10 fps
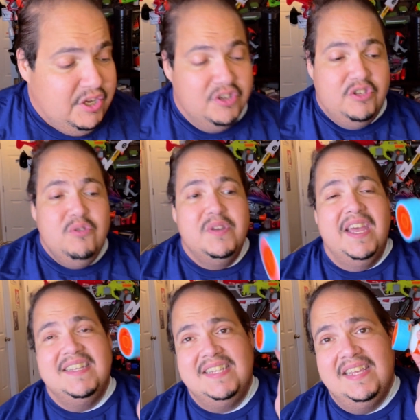You
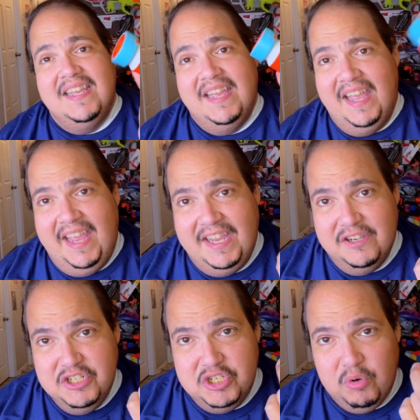get a
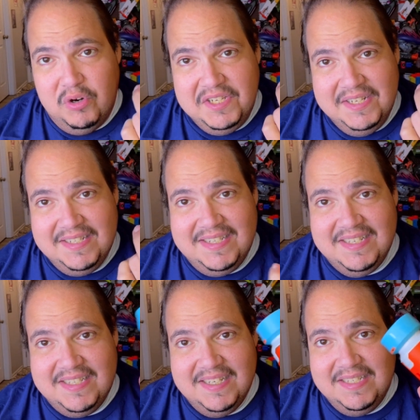short
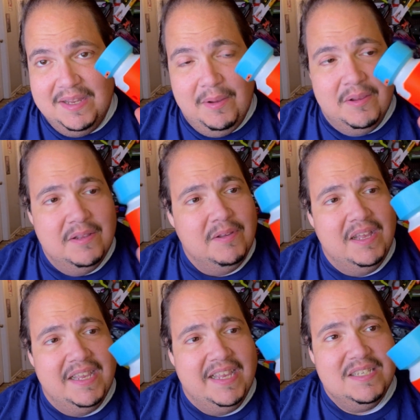distance,
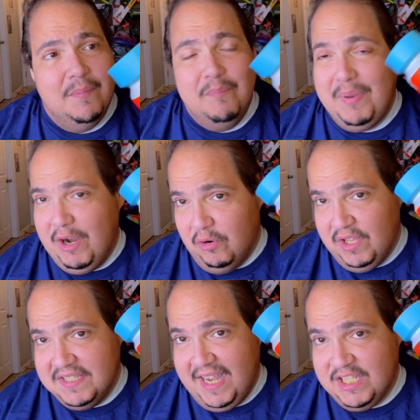I guess, barrel
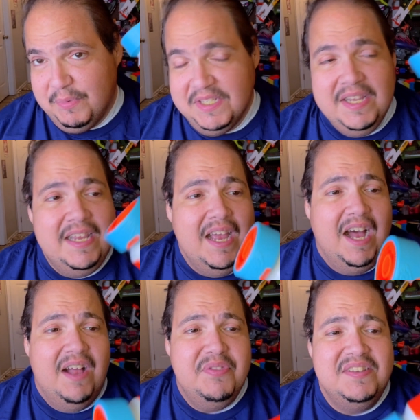attachment.
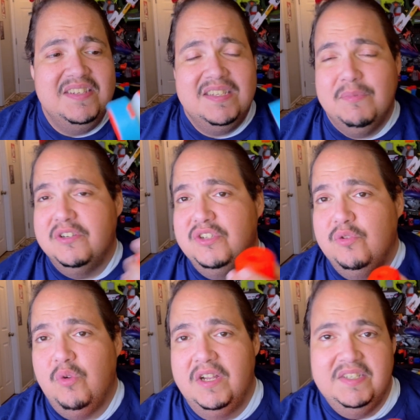This is similar to the
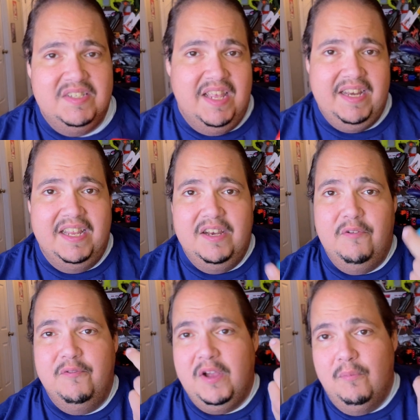ones that can
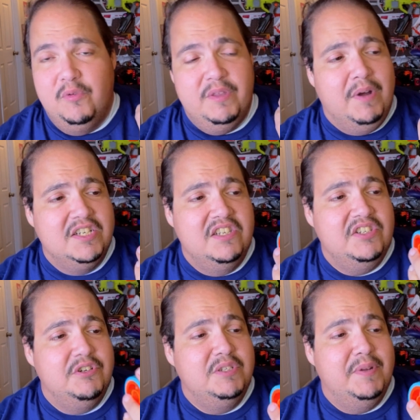come with the Modulus
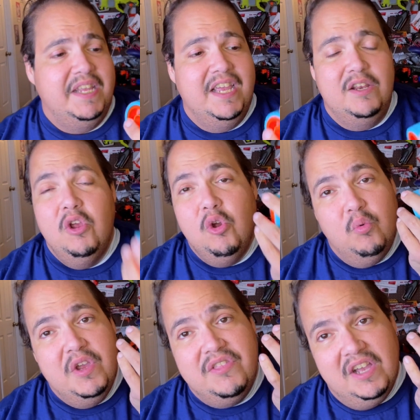series, but again,
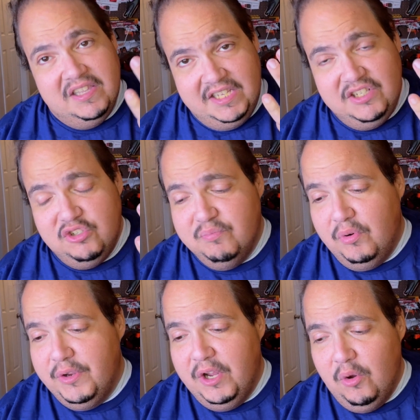with Elite
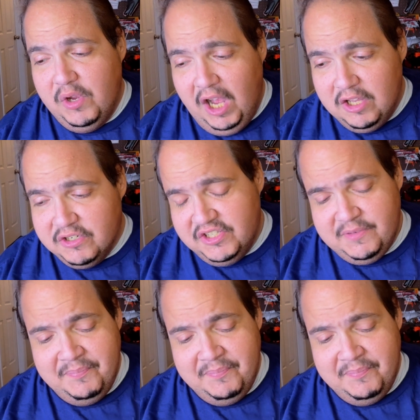2.0 colors.